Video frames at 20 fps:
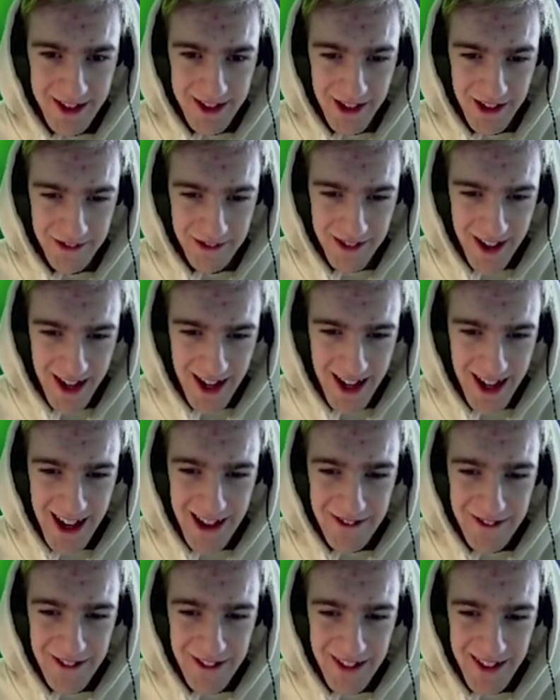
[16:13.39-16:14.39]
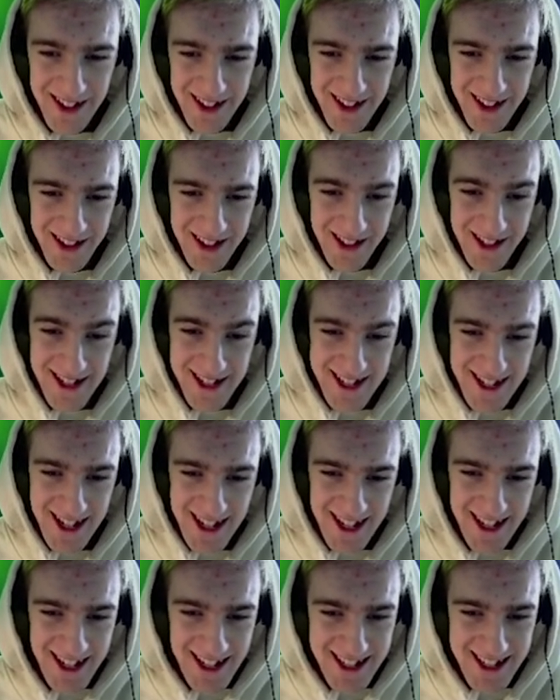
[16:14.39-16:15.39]
thirty-five,
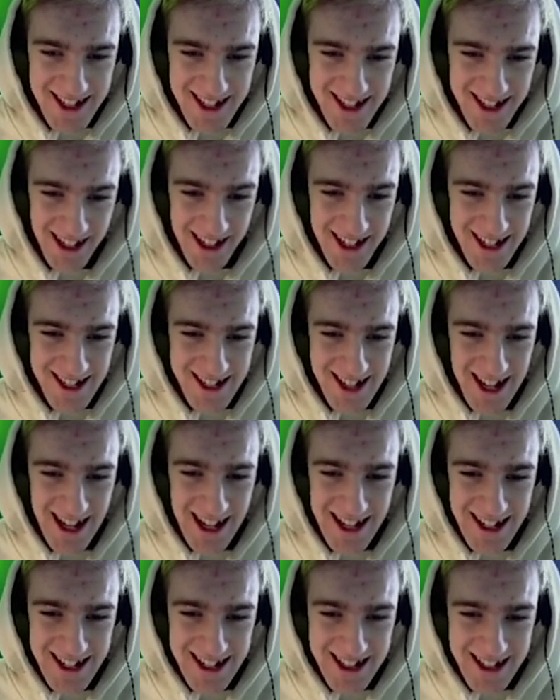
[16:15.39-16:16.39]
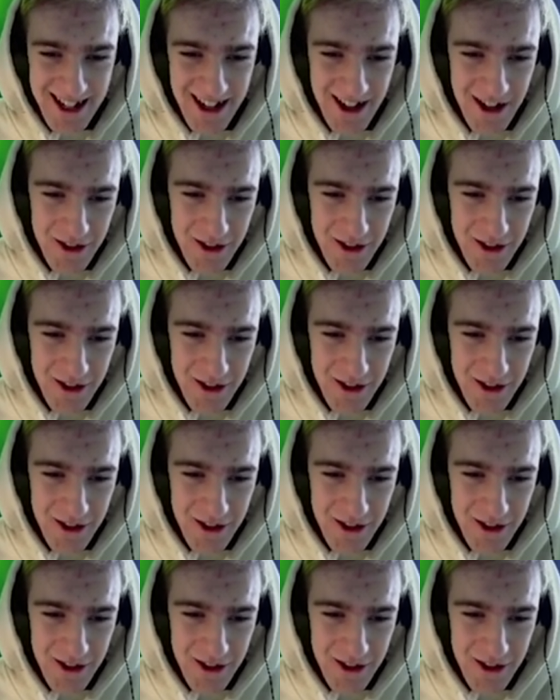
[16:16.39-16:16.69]
thirty-six, thirty-six,